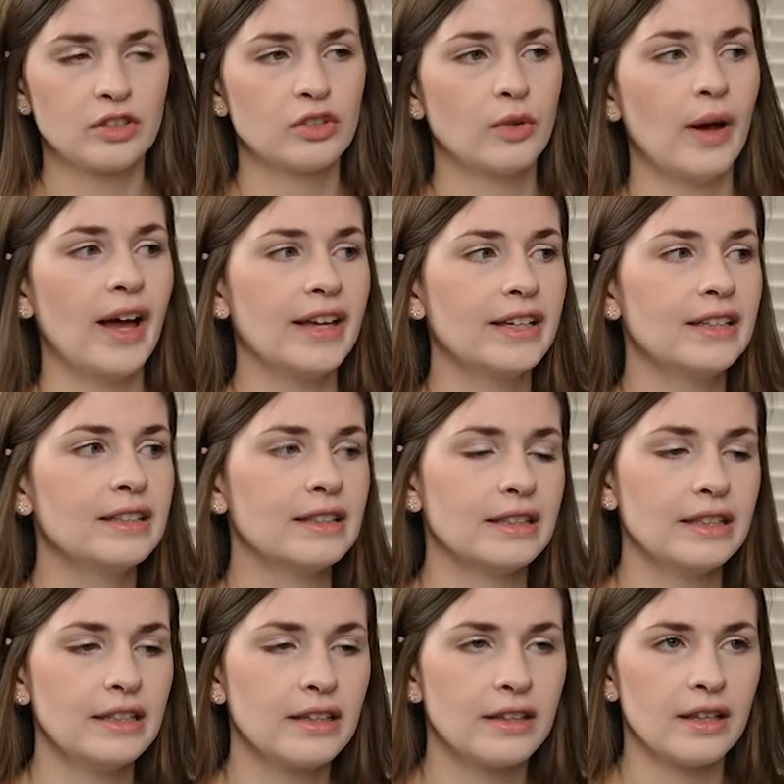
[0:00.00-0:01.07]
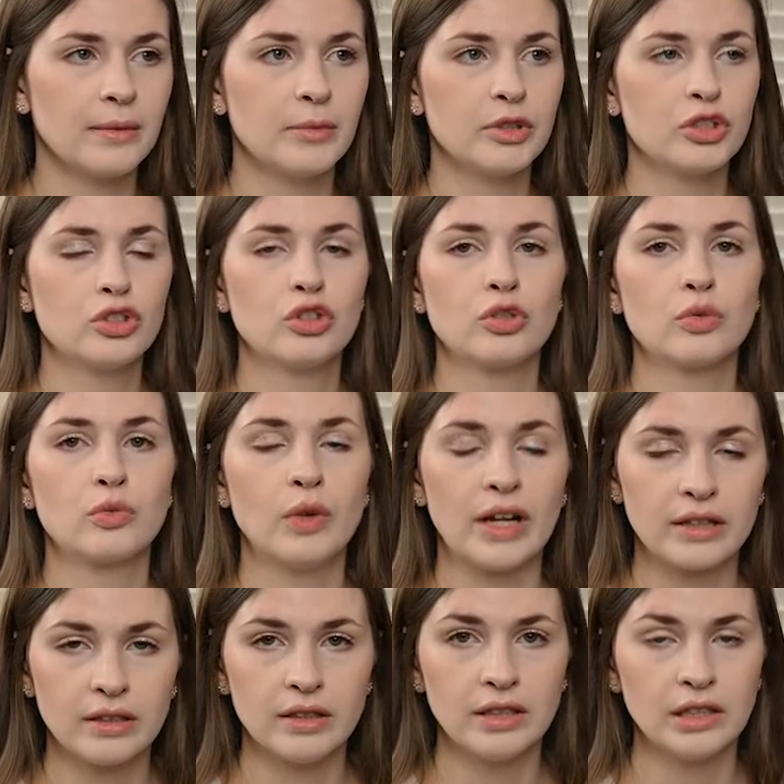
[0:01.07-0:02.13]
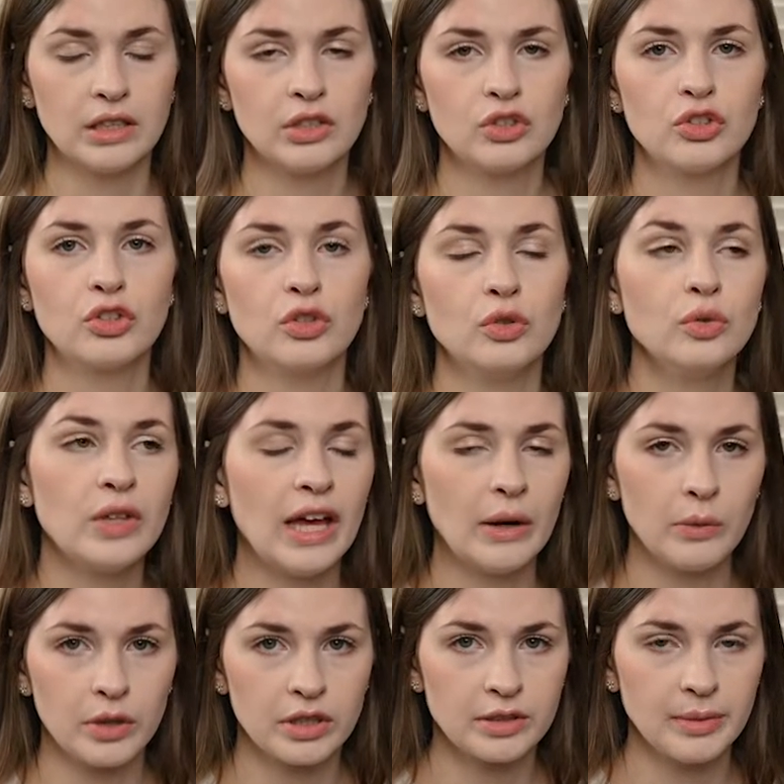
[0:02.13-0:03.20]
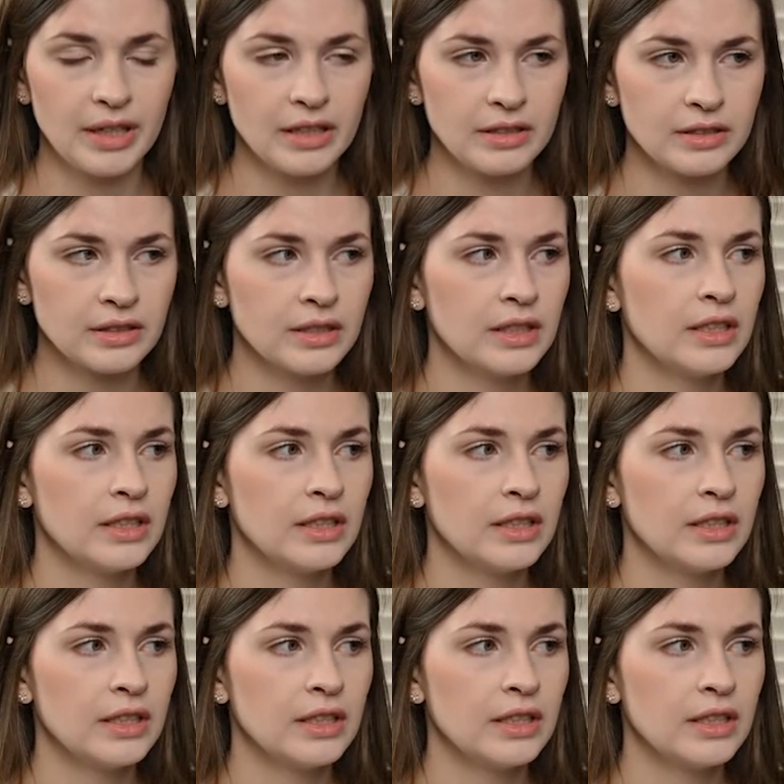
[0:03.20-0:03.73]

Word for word: so I can link them directly to that workspace.